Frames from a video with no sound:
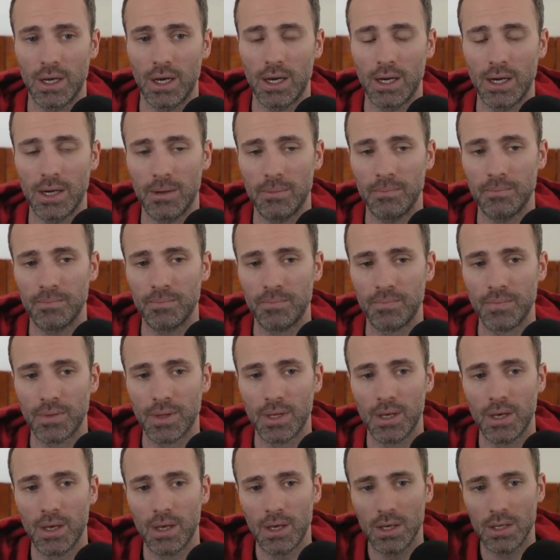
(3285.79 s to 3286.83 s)
Um,
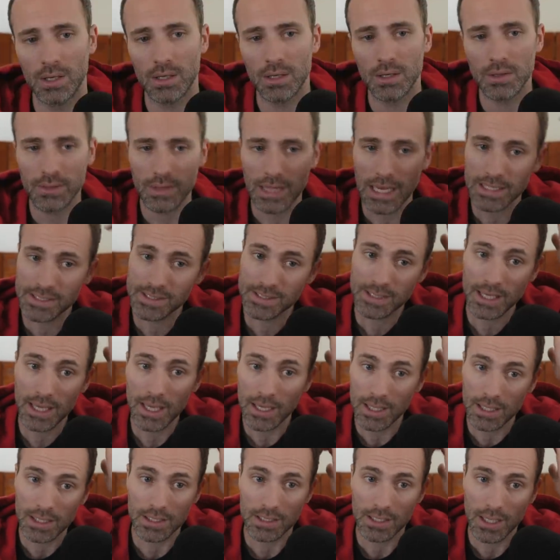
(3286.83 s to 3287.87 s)
that
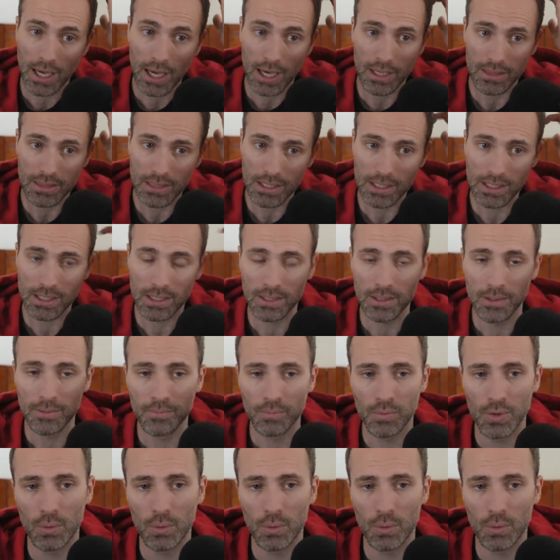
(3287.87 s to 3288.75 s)
said, I think